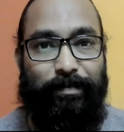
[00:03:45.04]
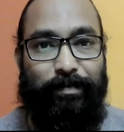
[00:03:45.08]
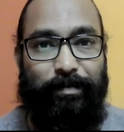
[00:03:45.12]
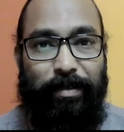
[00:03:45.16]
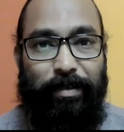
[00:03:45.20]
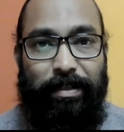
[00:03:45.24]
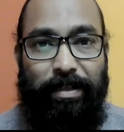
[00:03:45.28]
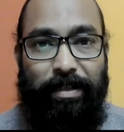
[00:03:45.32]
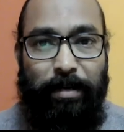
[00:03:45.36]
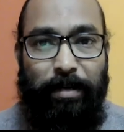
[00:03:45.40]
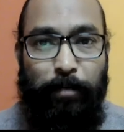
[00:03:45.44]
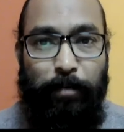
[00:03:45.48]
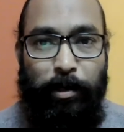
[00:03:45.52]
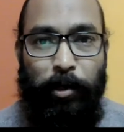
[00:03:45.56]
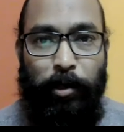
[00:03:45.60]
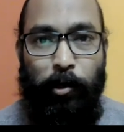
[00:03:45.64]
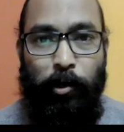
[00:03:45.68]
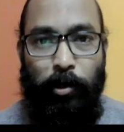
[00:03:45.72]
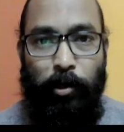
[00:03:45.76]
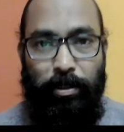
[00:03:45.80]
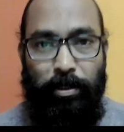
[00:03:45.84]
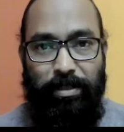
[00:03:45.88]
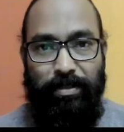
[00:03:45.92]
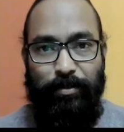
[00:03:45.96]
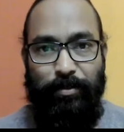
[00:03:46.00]

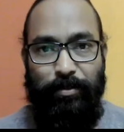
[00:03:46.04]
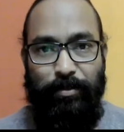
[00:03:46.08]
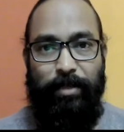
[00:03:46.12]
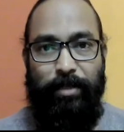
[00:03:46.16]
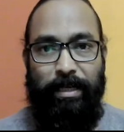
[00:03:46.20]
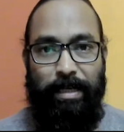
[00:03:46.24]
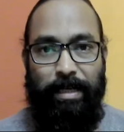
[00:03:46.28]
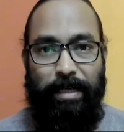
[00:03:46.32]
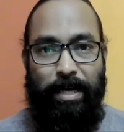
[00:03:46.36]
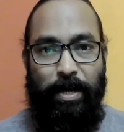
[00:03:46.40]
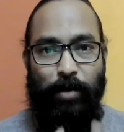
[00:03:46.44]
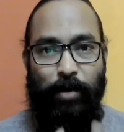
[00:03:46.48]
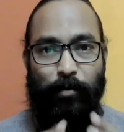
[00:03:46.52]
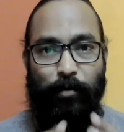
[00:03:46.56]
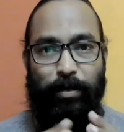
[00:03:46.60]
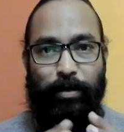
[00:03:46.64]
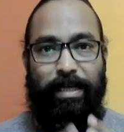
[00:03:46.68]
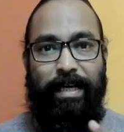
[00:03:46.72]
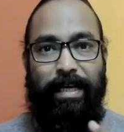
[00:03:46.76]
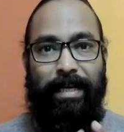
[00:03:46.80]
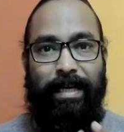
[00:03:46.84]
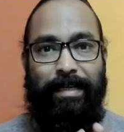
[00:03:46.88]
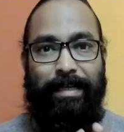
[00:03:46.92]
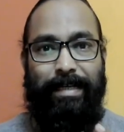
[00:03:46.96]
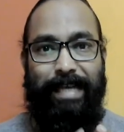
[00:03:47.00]
terminology so that we
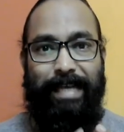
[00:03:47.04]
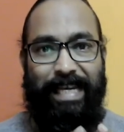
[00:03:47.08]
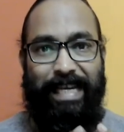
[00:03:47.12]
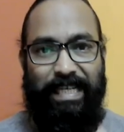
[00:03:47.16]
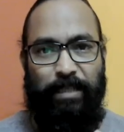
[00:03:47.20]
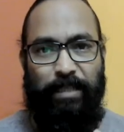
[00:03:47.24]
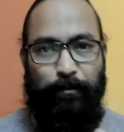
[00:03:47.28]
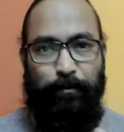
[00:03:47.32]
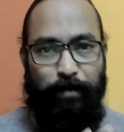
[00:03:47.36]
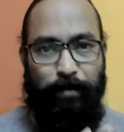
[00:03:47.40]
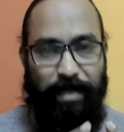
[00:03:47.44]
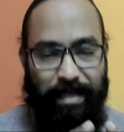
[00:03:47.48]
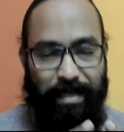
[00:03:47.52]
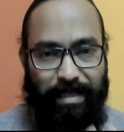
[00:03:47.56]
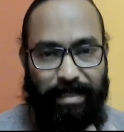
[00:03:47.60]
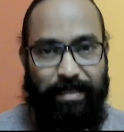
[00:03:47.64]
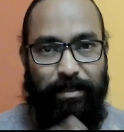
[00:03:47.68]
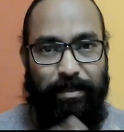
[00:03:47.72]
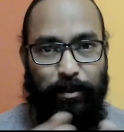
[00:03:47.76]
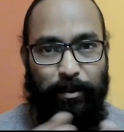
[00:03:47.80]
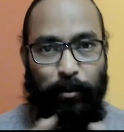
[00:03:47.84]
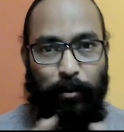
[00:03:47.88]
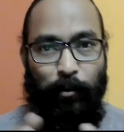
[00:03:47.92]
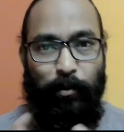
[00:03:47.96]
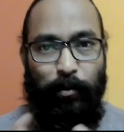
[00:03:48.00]
can
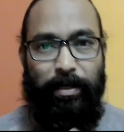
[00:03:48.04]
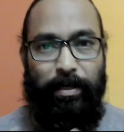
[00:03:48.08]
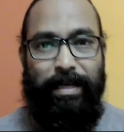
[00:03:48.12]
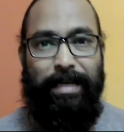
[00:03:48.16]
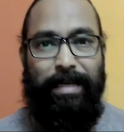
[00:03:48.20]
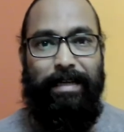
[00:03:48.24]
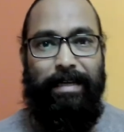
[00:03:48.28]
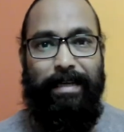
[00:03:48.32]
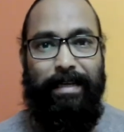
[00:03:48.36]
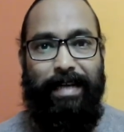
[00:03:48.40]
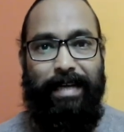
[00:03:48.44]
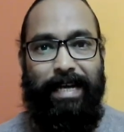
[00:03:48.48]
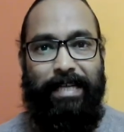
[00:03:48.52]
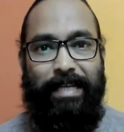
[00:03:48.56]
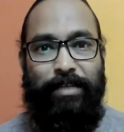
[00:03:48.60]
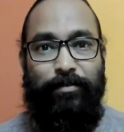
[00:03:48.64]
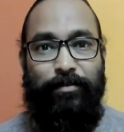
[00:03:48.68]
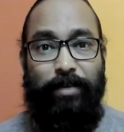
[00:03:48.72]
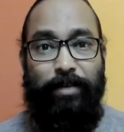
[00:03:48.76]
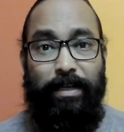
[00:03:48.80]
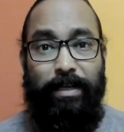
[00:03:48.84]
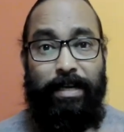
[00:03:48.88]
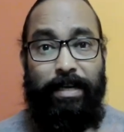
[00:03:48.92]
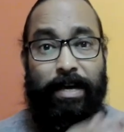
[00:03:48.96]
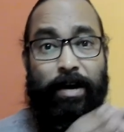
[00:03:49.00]
experience slowly and
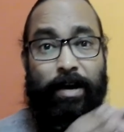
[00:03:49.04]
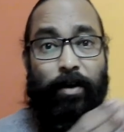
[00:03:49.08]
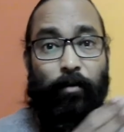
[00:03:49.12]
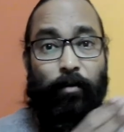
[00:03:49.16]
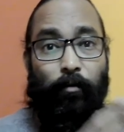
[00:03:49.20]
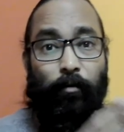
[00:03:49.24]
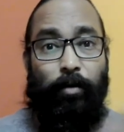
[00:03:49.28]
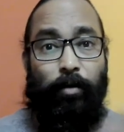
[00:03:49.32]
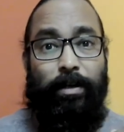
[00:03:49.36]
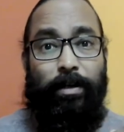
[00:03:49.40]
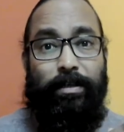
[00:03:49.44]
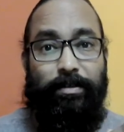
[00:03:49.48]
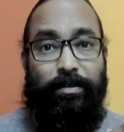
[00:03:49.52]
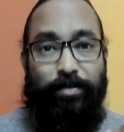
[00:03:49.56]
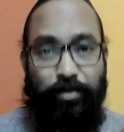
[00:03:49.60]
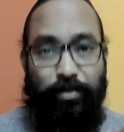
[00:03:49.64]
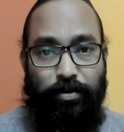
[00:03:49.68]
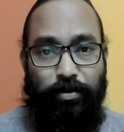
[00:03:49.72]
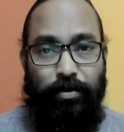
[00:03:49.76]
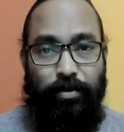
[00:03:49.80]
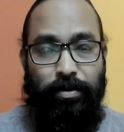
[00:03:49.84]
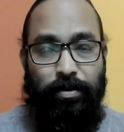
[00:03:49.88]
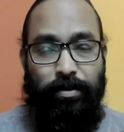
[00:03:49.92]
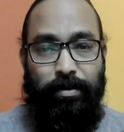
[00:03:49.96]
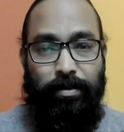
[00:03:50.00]
gradually what is
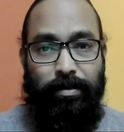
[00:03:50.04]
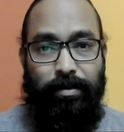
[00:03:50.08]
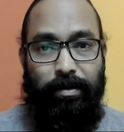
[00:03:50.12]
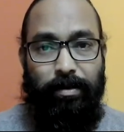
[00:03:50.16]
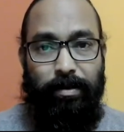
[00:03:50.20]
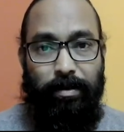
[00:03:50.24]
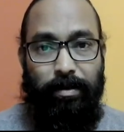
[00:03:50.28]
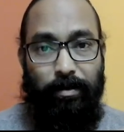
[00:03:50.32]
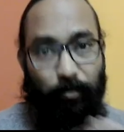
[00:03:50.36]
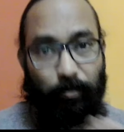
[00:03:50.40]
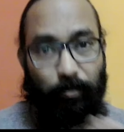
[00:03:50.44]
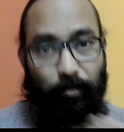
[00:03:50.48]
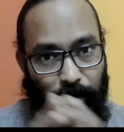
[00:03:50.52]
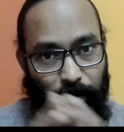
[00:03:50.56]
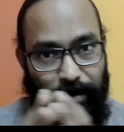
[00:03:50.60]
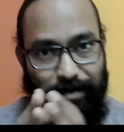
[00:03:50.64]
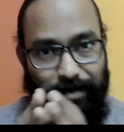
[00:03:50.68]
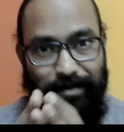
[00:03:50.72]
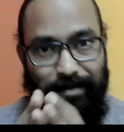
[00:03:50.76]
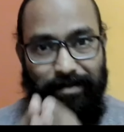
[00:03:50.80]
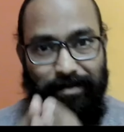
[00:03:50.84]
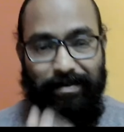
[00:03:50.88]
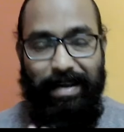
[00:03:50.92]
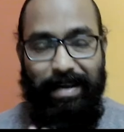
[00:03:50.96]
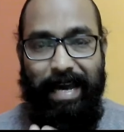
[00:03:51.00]
truth, what
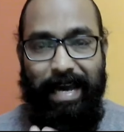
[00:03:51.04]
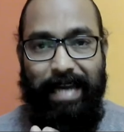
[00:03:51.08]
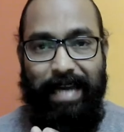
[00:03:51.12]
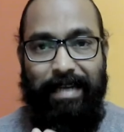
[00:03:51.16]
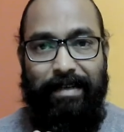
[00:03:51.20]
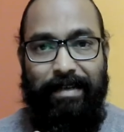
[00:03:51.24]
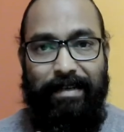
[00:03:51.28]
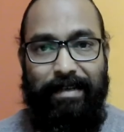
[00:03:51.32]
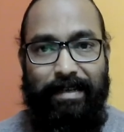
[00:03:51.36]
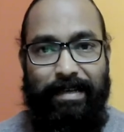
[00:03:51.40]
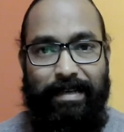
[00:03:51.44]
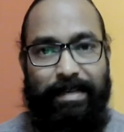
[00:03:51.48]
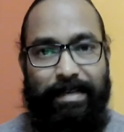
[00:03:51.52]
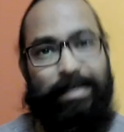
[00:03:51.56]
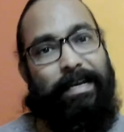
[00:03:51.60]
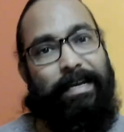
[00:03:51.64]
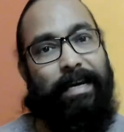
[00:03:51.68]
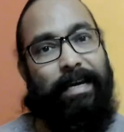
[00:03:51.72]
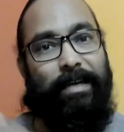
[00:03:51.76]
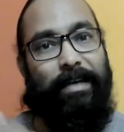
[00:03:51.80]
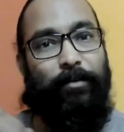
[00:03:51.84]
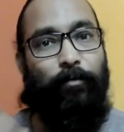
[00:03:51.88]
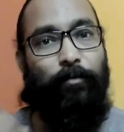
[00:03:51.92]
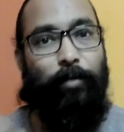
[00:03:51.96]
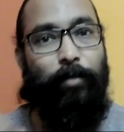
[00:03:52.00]
is reality,
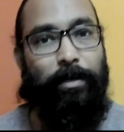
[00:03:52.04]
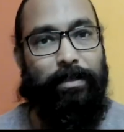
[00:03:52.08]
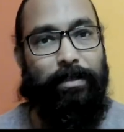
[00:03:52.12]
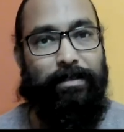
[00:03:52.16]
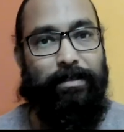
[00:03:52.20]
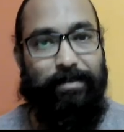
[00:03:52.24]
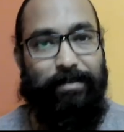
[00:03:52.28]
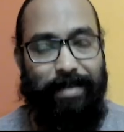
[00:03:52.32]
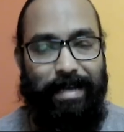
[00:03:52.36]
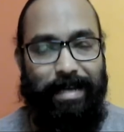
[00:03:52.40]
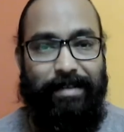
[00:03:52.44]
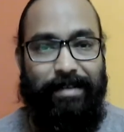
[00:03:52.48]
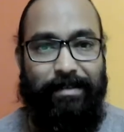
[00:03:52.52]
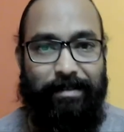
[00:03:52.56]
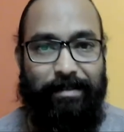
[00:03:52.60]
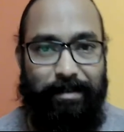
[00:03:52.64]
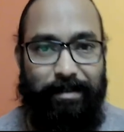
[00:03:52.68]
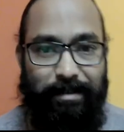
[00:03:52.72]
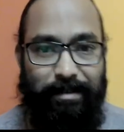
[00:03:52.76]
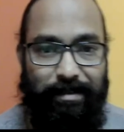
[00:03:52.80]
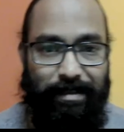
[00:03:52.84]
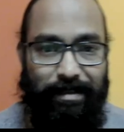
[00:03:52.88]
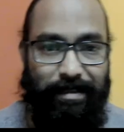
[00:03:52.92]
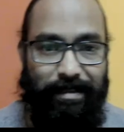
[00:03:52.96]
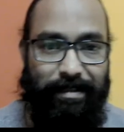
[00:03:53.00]
and what is
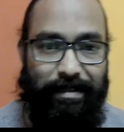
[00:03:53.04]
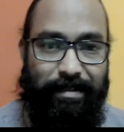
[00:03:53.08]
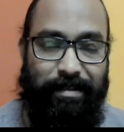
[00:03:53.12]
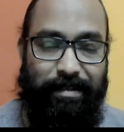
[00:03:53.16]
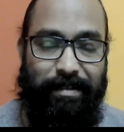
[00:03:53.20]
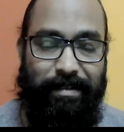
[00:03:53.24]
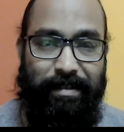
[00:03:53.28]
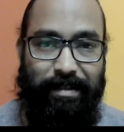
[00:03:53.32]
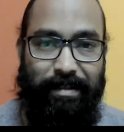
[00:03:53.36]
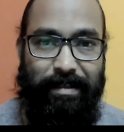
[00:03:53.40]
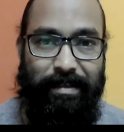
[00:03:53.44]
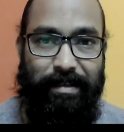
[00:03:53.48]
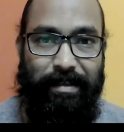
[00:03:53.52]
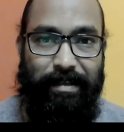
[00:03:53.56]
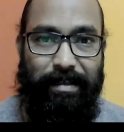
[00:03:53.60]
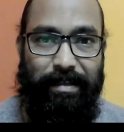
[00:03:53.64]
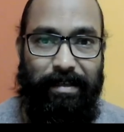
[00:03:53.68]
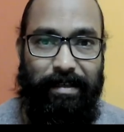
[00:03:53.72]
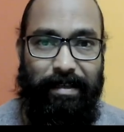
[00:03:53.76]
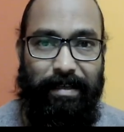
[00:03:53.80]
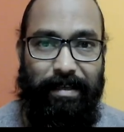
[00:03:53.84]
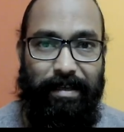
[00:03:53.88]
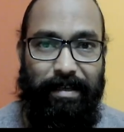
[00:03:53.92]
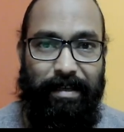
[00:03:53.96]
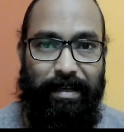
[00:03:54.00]
rationality.
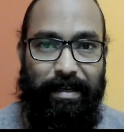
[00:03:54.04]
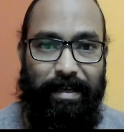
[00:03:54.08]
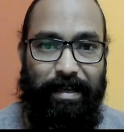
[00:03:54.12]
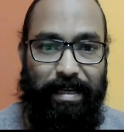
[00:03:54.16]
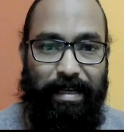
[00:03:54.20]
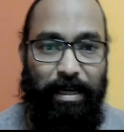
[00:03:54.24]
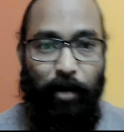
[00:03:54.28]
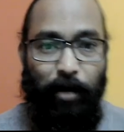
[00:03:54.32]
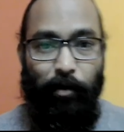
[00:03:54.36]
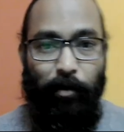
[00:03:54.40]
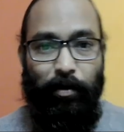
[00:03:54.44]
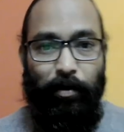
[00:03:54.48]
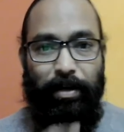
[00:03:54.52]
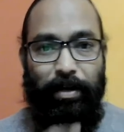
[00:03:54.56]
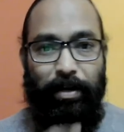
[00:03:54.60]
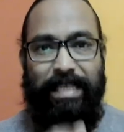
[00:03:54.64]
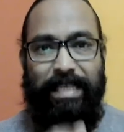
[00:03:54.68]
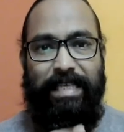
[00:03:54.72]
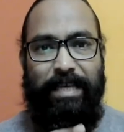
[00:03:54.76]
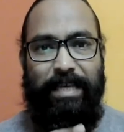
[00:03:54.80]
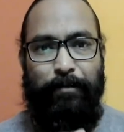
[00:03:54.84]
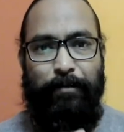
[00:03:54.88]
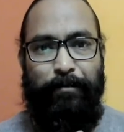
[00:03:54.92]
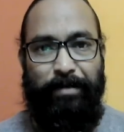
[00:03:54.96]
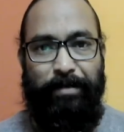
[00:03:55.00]
Now,
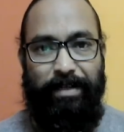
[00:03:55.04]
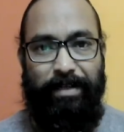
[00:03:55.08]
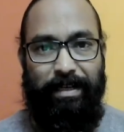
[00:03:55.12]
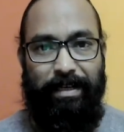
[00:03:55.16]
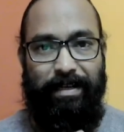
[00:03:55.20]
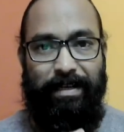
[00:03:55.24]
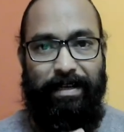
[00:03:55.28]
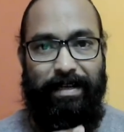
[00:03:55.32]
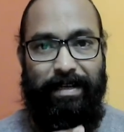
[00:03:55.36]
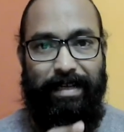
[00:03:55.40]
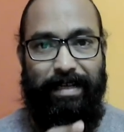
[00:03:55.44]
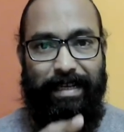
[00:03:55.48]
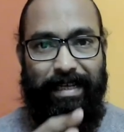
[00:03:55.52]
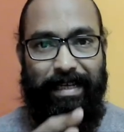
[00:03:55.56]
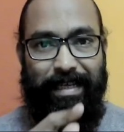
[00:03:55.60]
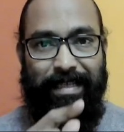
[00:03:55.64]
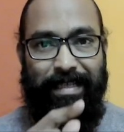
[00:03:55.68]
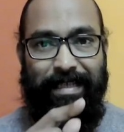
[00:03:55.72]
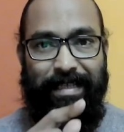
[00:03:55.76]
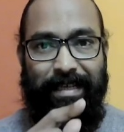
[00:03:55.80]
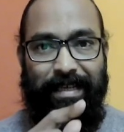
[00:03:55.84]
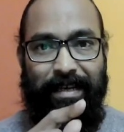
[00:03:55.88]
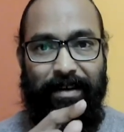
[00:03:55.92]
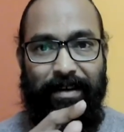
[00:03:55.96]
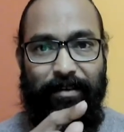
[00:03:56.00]
reception
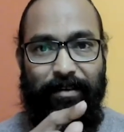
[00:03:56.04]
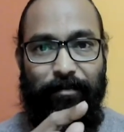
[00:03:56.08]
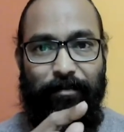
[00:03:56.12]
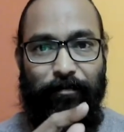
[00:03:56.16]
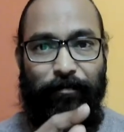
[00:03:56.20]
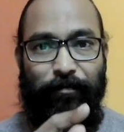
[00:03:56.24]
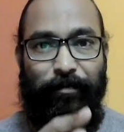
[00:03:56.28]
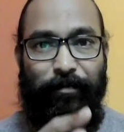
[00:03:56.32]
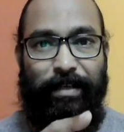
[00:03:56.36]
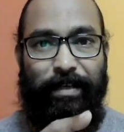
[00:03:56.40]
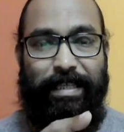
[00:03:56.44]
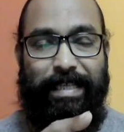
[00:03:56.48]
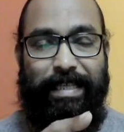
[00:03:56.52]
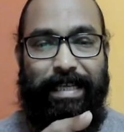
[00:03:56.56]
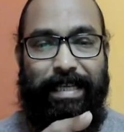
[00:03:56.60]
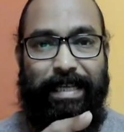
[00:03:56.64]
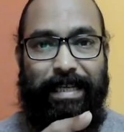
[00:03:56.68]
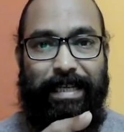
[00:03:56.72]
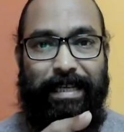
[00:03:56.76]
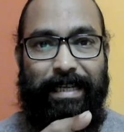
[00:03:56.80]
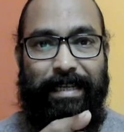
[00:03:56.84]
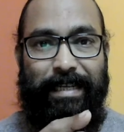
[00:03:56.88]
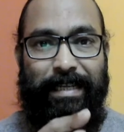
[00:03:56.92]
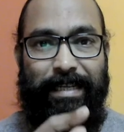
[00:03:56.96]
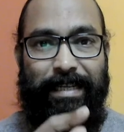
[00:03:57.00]
is a
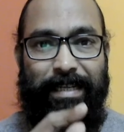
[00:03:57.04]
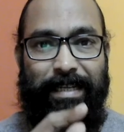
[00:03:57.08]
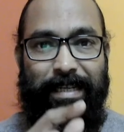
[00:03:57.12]
physical